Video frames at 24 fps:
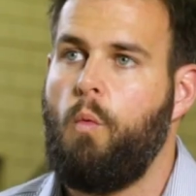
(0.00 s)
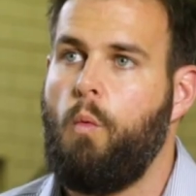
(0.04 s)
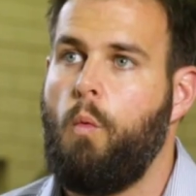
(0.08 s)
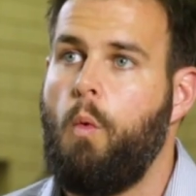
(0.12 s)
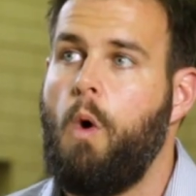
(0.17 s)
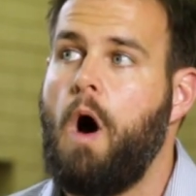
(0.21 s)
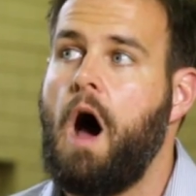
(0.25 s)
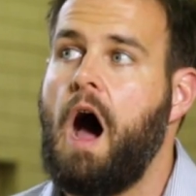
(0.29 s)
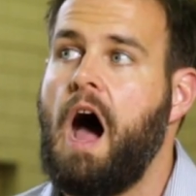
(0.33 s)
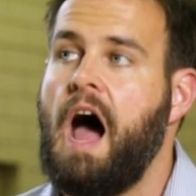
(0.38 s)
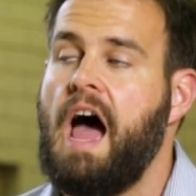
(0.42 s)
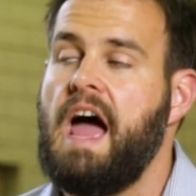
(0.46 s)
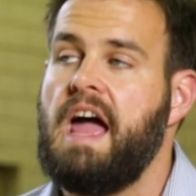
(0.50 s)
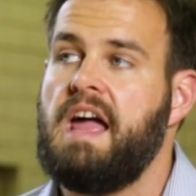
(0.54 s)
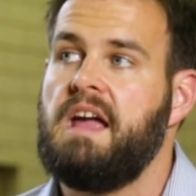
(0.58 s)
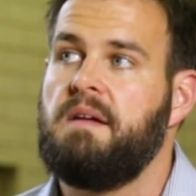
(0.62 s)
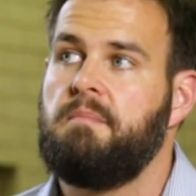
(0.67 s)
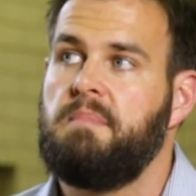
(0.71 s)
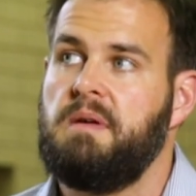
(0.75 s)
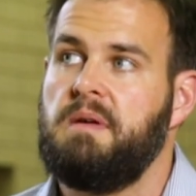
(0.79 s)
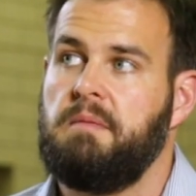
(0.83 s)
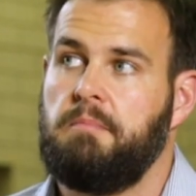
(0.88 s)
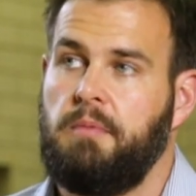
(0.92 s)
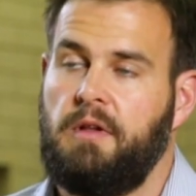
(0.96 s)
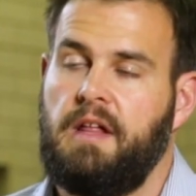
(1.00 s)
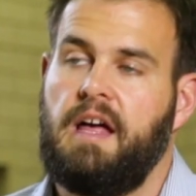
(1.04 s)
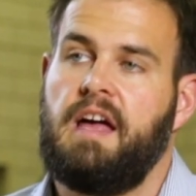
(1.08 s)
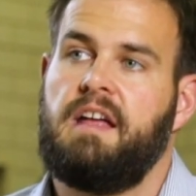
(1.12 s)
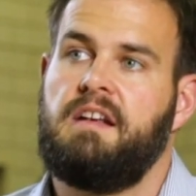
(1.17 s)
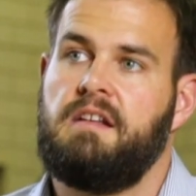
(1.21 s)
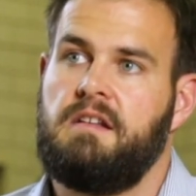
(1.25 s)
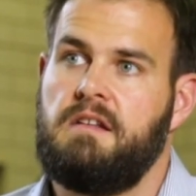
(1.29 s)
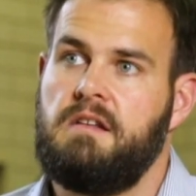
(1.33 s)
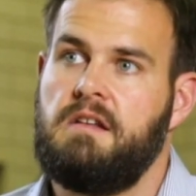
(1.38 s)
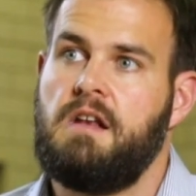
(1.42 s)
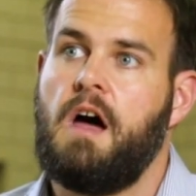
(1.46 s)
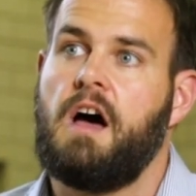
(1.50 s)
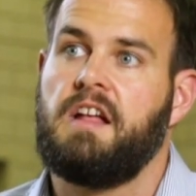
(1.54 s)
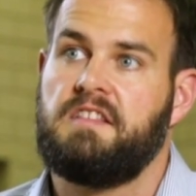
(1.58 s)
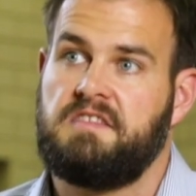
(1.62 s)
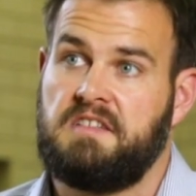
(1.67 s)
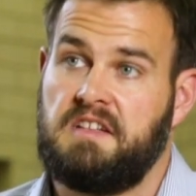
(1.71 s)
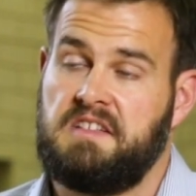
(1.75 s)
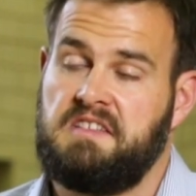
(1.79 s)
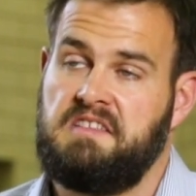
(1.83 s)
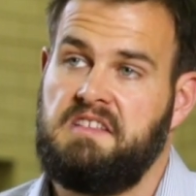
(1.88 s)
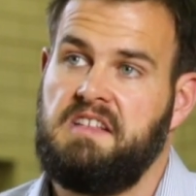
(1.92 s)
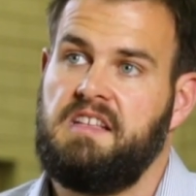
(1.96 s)
why people had not
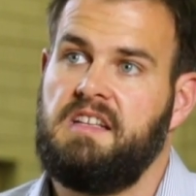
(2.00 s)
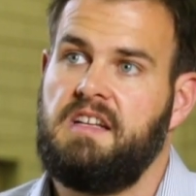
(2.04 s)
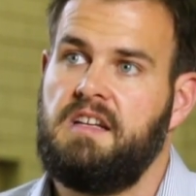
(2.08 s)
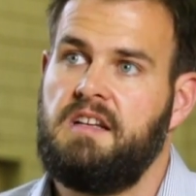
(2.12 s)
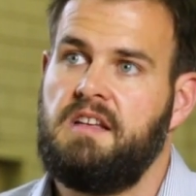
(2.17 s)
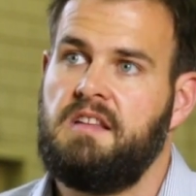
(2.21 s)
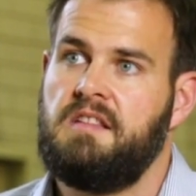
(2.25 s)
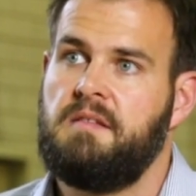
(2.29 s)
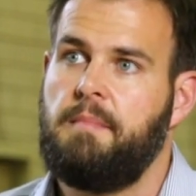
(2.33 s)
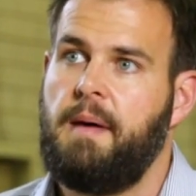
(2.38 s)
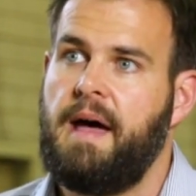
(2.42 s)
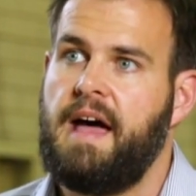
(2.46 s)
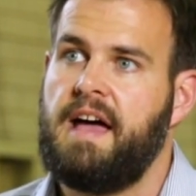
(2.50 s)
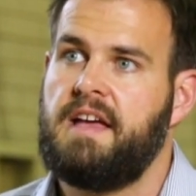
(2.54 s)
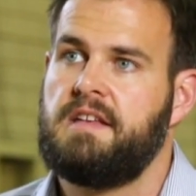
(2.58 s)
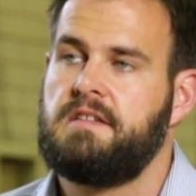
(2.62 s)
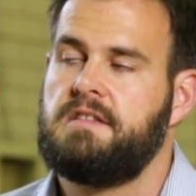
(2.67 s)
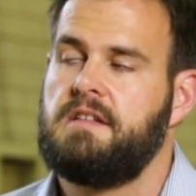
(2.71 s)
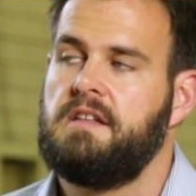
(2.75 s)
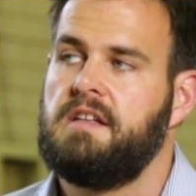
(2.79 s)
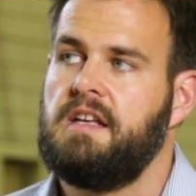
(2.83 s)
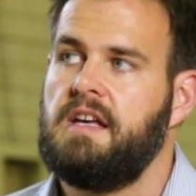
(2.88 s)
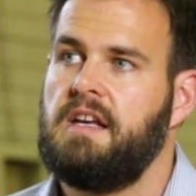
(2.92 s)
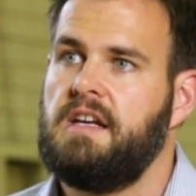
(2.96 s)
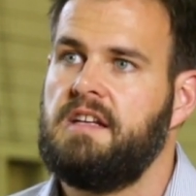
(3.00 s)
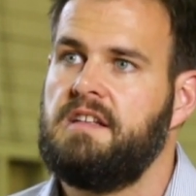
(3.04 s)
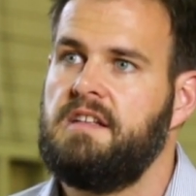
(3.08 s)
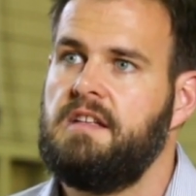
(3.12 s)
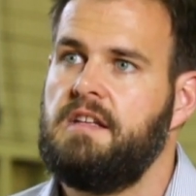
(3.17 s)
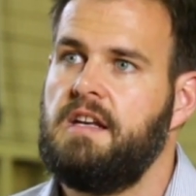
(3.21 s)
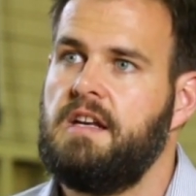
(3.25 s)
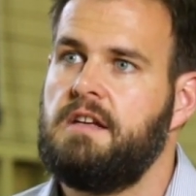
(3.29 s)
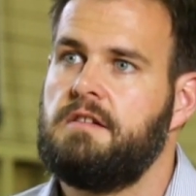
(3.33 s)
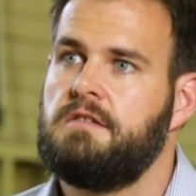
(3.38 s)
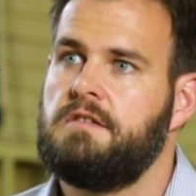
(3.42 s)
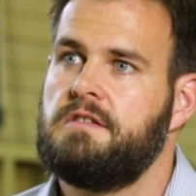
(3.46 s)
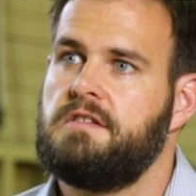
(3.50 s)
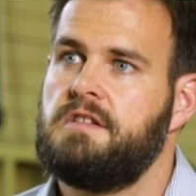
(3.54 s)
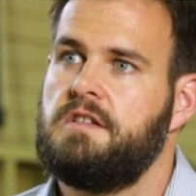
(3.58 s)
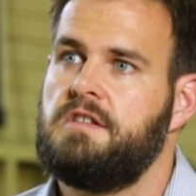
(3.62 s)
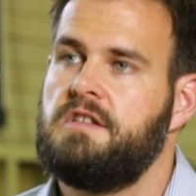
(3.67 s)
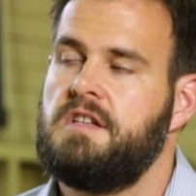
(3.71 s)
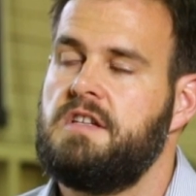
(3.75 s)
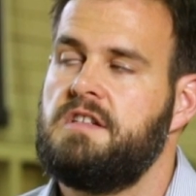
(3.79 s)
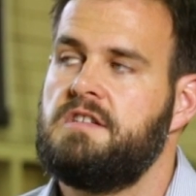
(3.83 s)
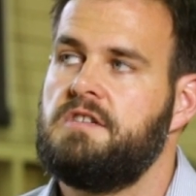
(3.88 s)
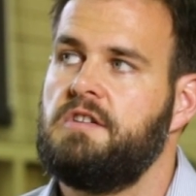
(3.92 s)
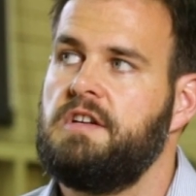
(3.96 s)
succeeded in the past in getting teenagers to
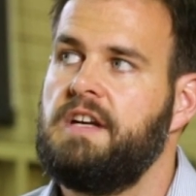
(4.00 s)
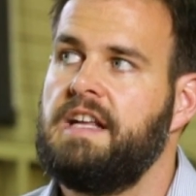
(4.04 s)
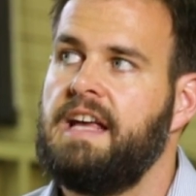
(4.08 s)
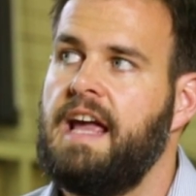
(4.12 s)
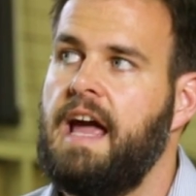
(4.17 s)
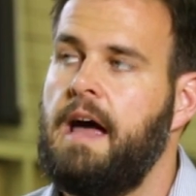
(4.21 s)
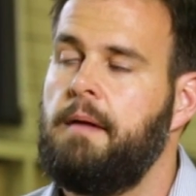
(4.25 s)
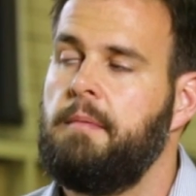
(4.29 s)
change their eating